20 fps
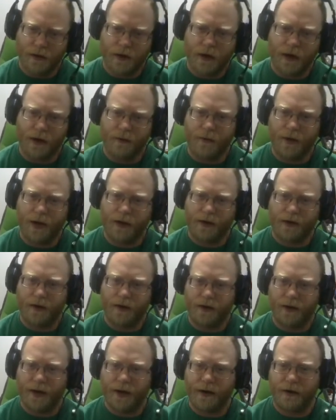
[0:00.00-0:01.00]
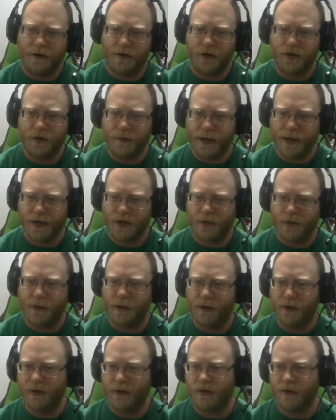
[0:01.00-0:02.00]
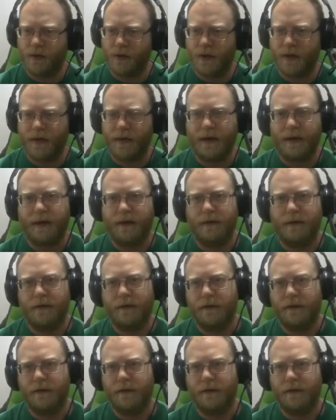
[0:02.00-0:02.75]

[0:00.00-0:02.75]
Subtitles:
I'm not going to care too much about this sort of thing.